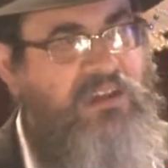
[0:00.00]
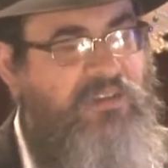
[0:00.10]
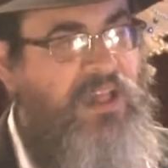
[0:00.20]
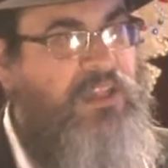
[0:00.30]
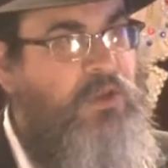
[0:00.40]
a
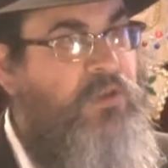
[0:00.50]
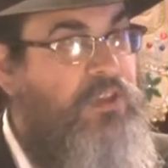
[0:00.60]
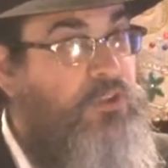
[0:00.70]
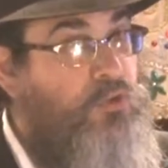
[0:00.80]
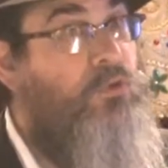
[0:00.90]
voluntary
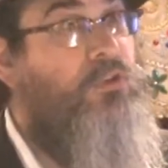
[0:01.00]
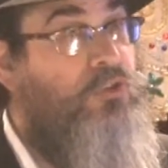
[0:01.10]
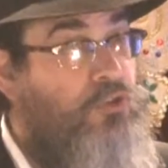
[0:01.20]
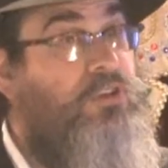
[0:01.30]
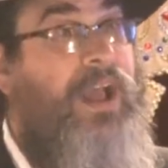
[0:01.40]
thing.
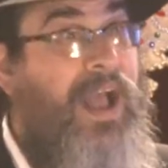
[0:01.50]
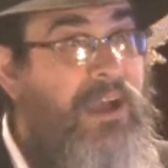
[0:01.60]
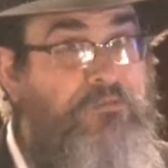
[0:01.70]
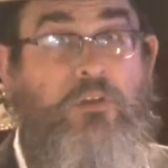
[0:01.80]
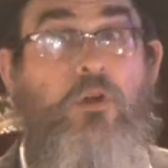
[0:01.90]
Children
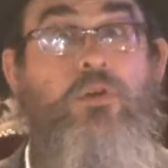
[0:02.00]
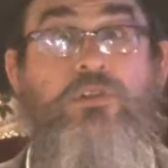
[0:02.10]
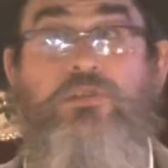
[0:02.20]
have to go to